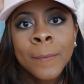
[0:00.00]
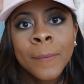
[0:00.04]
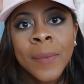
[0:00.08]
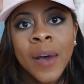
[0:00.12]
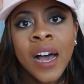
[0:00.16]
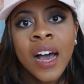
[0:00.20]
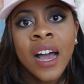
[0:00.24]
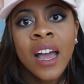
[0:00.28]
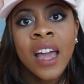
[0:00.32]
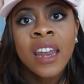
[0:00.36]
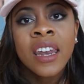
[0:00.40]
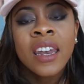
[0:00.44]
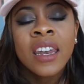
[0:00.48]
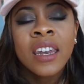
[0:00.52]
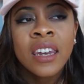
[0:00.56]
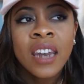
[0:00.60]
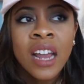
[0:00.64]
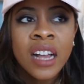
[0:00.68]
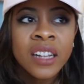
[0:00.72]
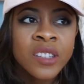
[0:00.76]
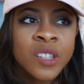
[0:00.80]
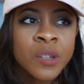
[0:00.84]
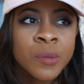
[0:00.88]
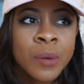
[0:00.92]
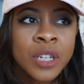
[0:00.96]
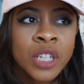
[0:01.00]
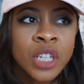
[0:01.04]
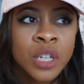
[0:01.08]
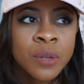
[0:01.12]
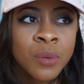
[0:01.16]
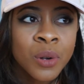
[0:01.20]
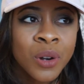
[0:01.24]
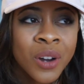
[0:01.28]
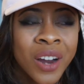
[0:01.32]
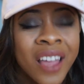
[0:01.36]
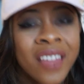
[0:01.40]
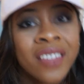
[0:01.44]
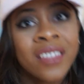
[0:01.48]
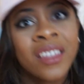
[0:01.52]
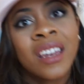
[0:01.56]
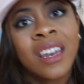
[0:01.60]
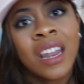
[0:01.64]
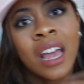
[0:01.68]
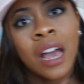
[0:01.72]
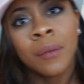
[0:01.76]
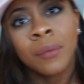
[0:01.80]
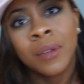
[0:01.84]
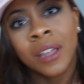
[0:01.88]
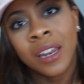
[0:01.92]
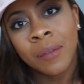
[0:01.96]
but not so much anymore, and then
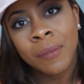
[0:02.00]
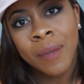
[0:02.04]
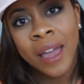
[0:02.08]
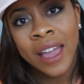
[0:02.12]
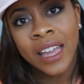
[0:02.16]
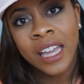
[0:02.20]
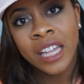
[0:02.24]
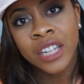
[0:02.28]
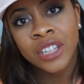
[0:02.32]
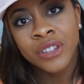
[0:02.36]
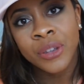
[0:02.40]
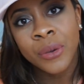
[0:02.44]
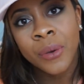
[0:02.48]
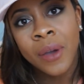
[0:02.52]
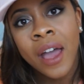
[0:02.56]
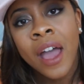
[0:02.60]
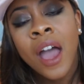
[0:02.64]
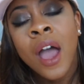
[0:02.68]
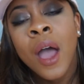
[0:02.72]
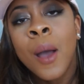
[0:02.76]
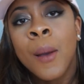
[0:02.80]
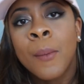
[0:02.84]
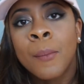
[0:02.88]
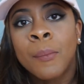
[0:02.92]
now I'm getting back into it.